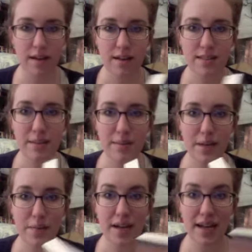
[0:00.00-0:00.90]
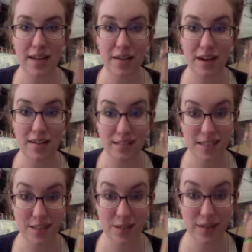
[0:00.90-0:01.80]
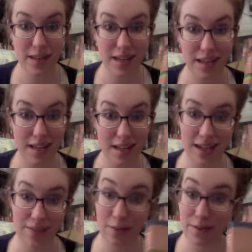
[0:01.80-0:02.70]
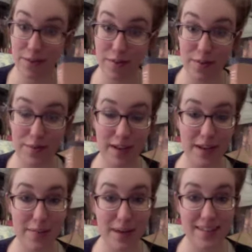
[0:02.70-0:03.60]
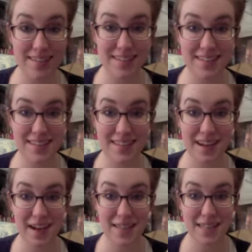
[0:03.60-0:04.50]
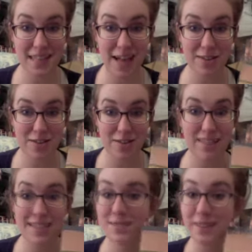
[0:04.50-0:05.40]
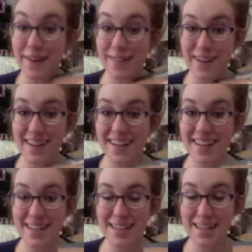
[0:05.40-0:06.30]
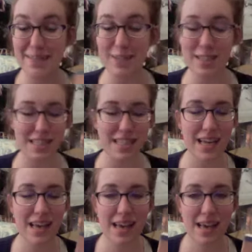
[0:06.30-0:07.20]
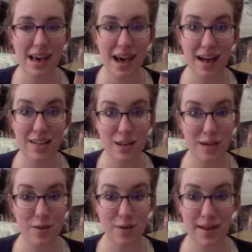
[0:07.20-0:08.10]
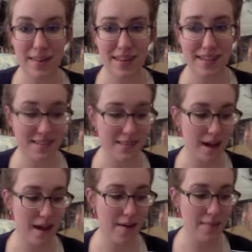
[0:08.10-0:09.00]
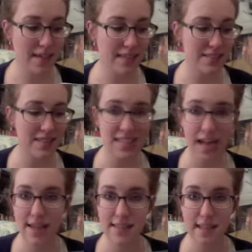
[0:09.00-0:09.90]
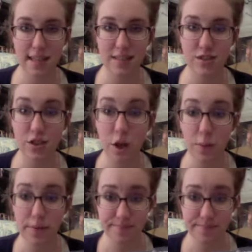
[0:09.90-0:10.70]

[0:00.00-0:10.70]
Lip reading: Someday when I get around to like doing kind of a run through of like best / least favorite collection handbooks, I'll talk more about this because of its size and scope.